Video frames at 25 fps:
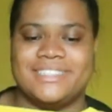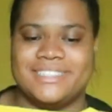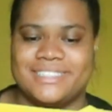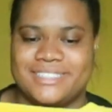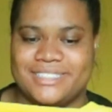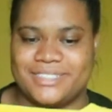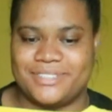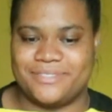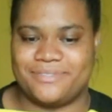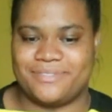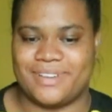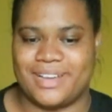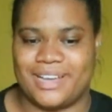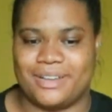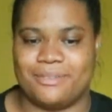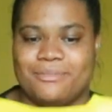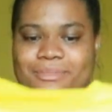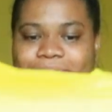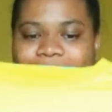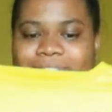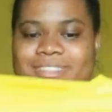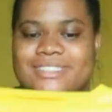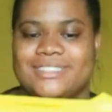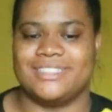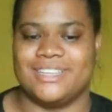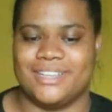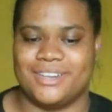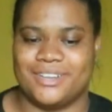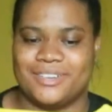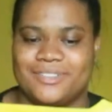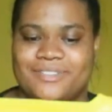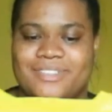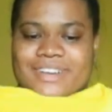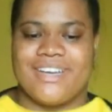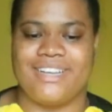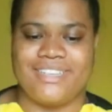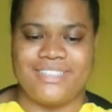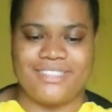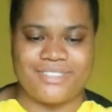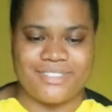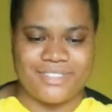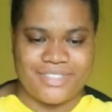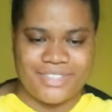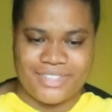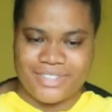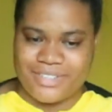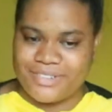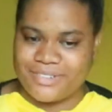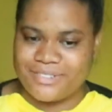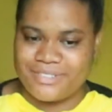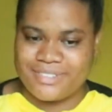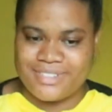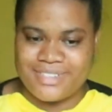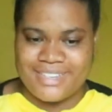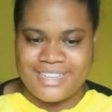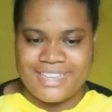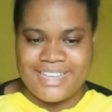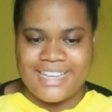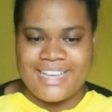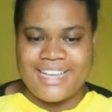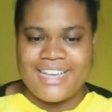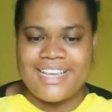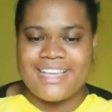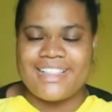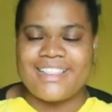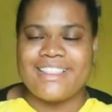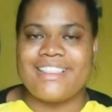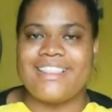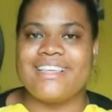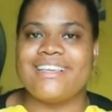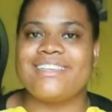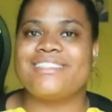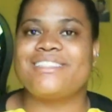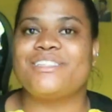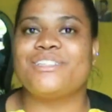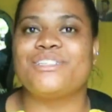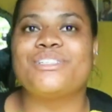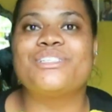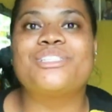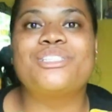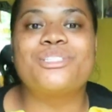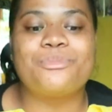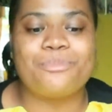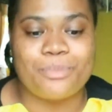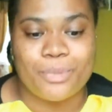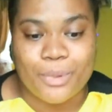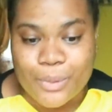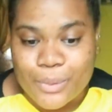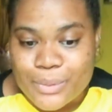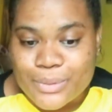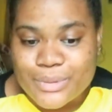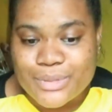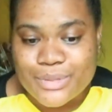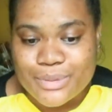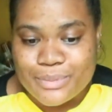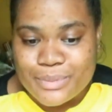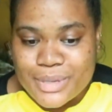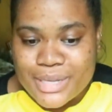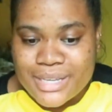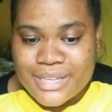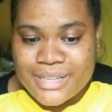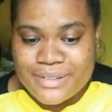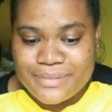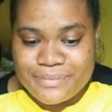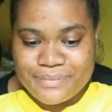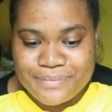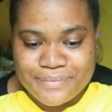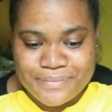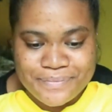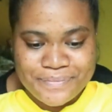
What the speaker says: Disney fan plus yellow fan, so you know, this just spoke to me.